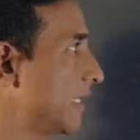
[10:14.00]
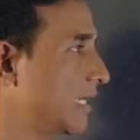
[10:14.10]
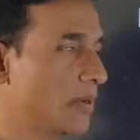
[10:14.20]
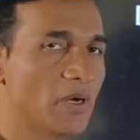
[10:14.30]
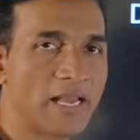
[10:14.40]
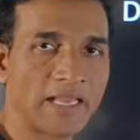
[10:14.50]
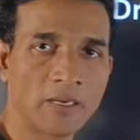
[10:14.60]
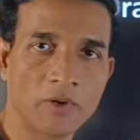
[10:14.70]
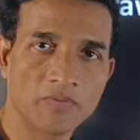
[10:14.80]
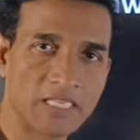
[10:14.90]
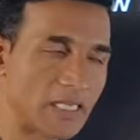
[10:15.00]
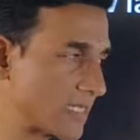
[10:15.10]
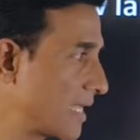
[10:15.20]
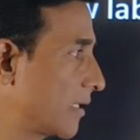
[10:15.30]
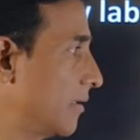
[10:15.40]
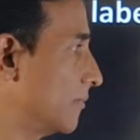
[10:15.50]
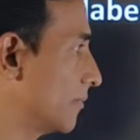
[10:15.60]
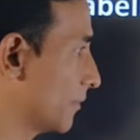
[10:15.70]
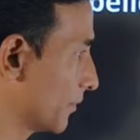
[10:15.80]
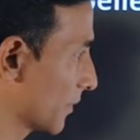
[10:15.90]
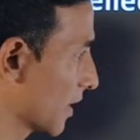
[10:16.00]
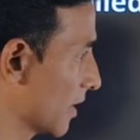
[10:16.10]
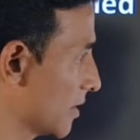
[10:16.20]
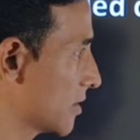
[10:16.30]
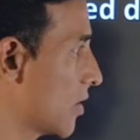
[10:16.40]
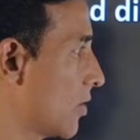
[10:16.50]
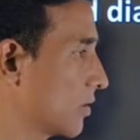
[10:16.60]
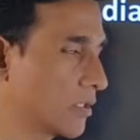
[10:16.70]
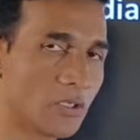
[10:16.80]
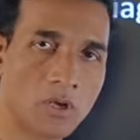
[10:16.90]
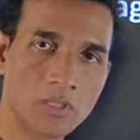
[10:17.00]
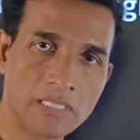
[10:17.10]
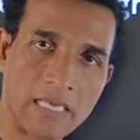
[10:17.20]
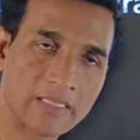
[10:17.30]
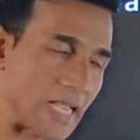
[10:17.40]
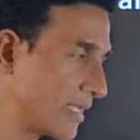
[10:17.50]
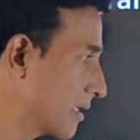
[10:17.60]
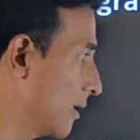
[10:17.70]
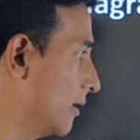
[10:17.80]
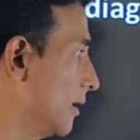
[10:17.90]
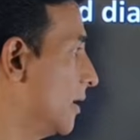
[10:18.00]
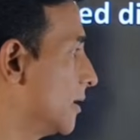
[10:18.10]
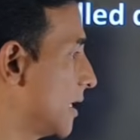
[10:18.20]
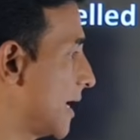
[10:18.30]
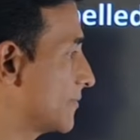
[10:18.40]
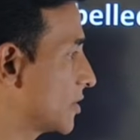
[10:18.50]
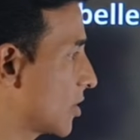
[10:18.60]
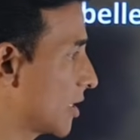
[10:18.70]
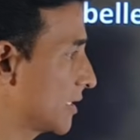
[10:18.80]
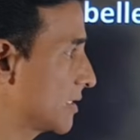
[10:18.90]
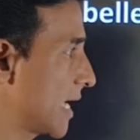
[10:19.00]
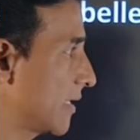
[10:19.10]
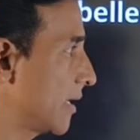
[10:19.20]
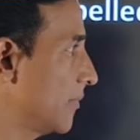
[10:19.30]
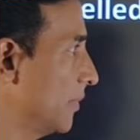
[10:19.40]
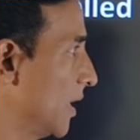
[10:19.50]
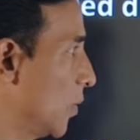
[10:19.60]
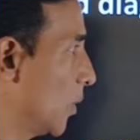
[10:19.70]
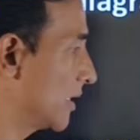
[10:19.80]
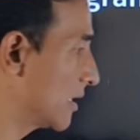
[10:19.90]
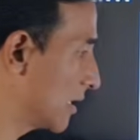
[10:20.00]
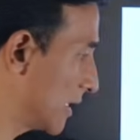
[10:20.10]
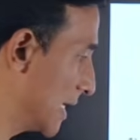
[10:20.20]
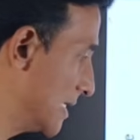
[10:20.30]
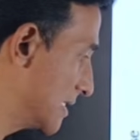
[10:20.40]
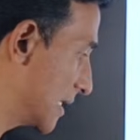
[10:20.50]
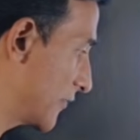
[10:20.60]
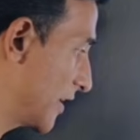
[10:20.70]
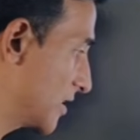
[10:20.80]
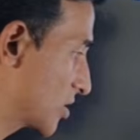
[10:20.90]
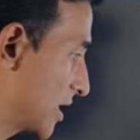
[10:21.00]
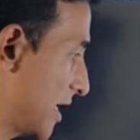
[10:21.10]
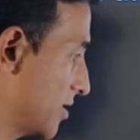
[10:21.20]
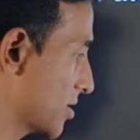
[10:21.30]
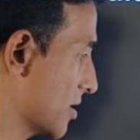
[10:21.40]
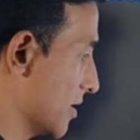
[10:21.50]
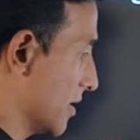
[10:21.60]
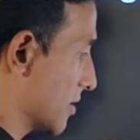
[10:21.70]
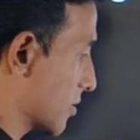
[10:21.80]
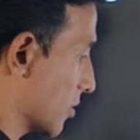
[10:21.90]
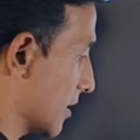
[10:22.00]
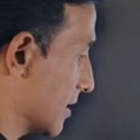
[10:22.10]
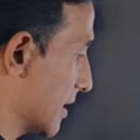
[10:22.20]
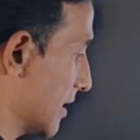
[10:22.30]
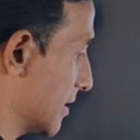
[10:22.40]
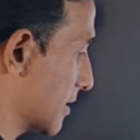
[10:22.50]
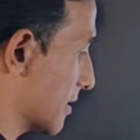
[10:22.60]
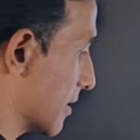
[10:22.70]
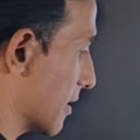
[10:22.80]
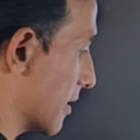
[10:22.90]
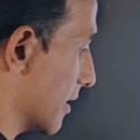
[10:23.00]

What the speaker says: a neat label diagram of cell cycle. So you know cell cycle, you have to draw this diagram with the interphase stage. So this is